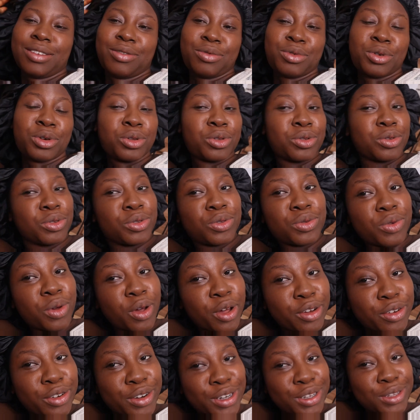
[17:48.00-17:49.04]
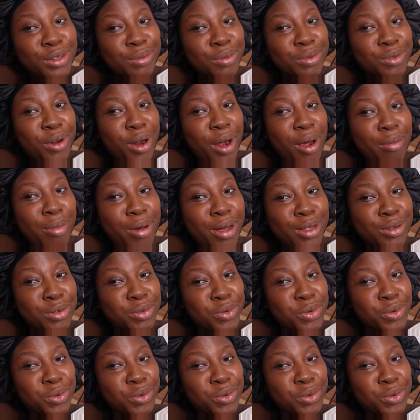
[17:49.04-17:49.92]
Road to 200 subscribers.